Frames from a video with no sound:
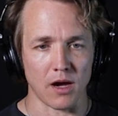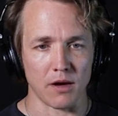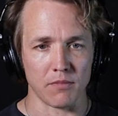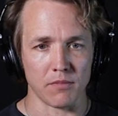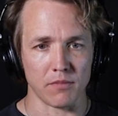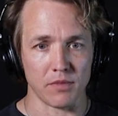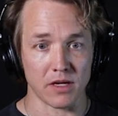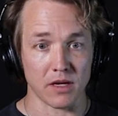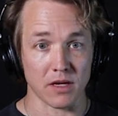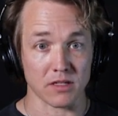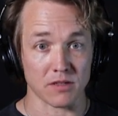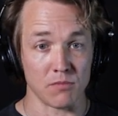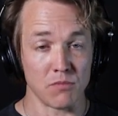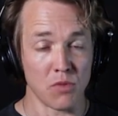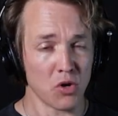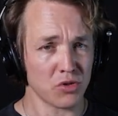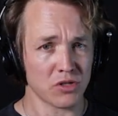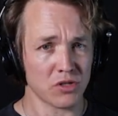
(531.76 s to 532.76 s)
Because
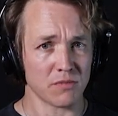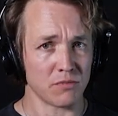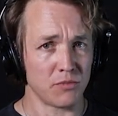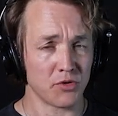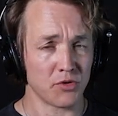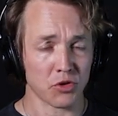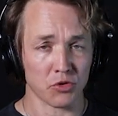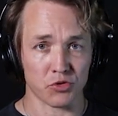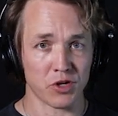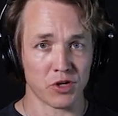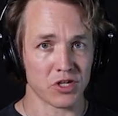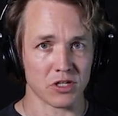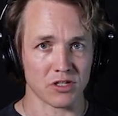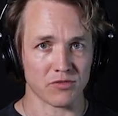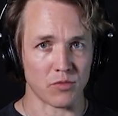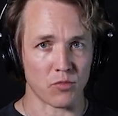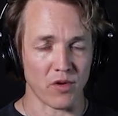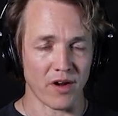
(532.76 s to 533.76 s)
most musical traditions
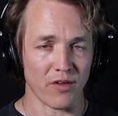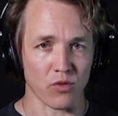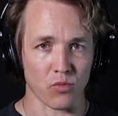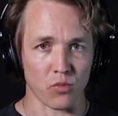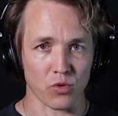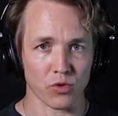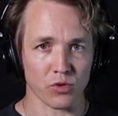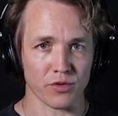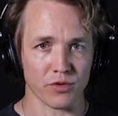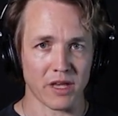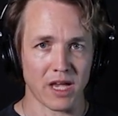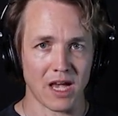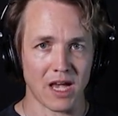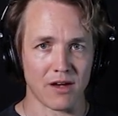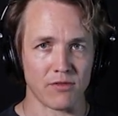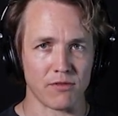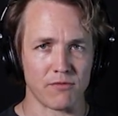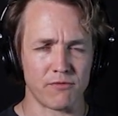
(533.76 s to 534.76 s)
from around the world
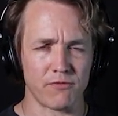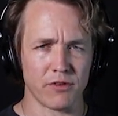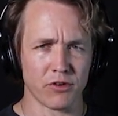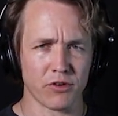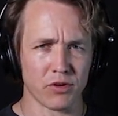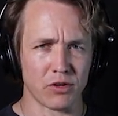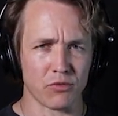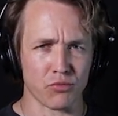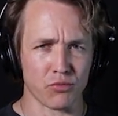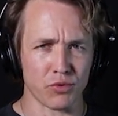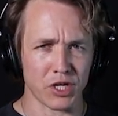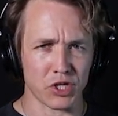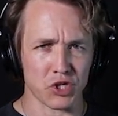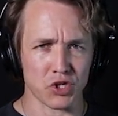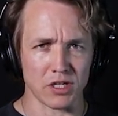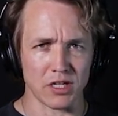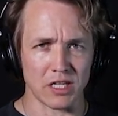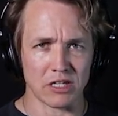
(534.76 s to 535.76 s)
have a very rich
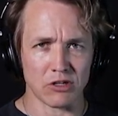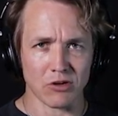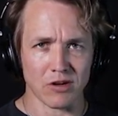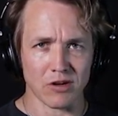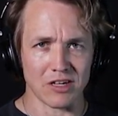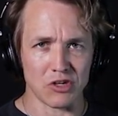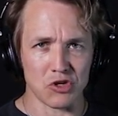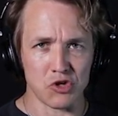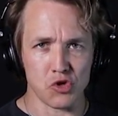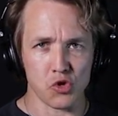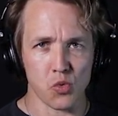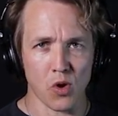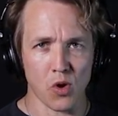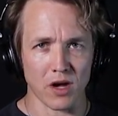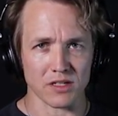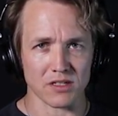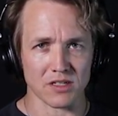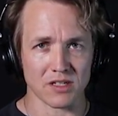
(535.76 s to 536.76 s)
and intricate,
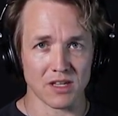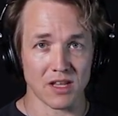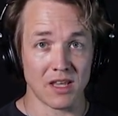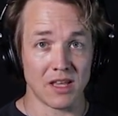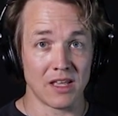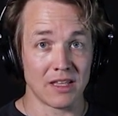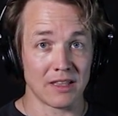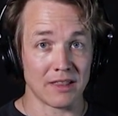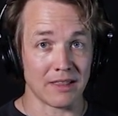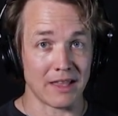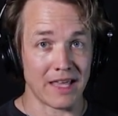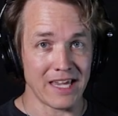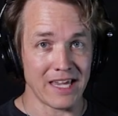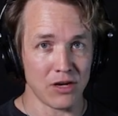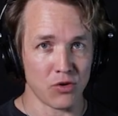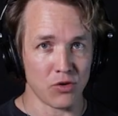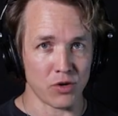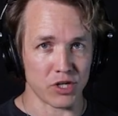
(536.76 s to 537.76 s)
nuanced
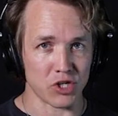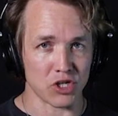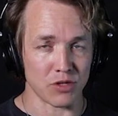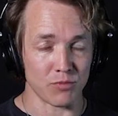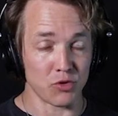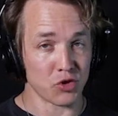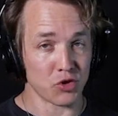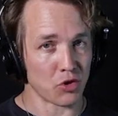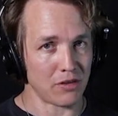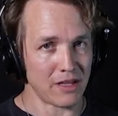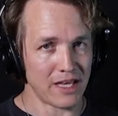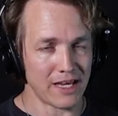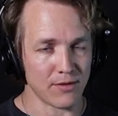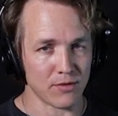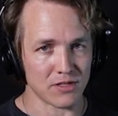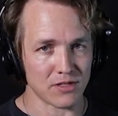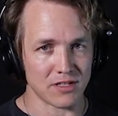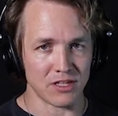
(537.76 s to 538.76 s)
language, musical
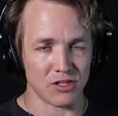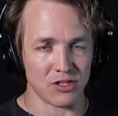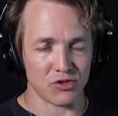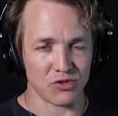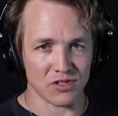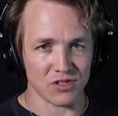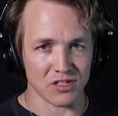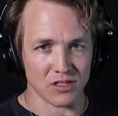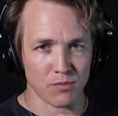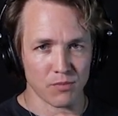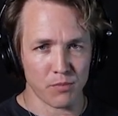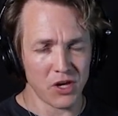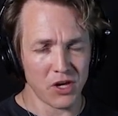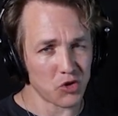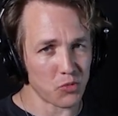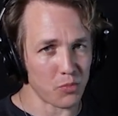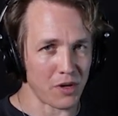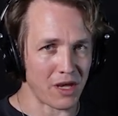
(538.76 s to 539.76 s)
language that uses
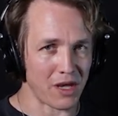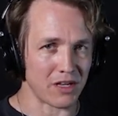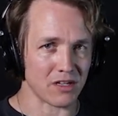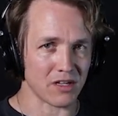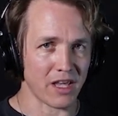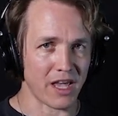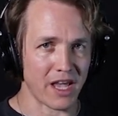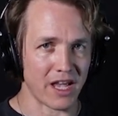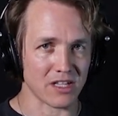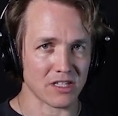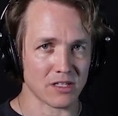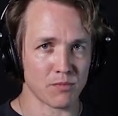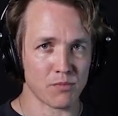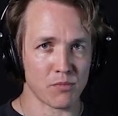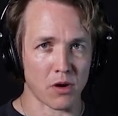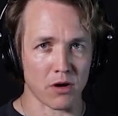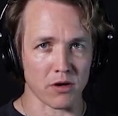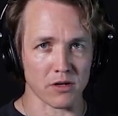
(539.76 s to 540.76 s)
pitch bend as
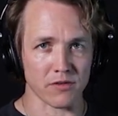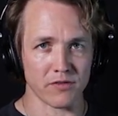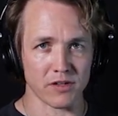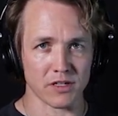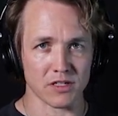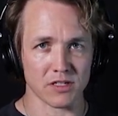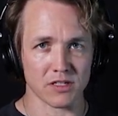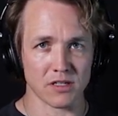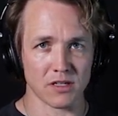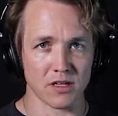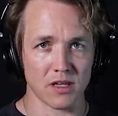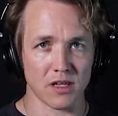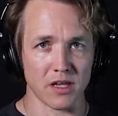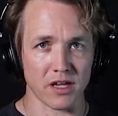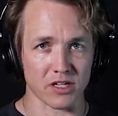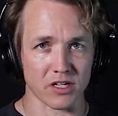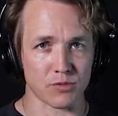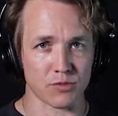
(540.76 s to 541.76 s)
part of its
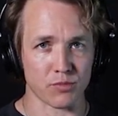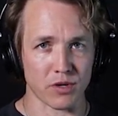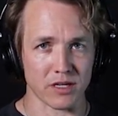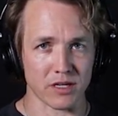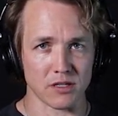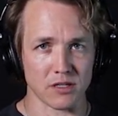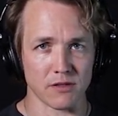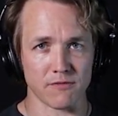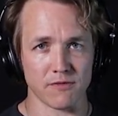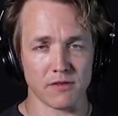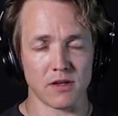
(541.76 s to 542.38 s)
expressive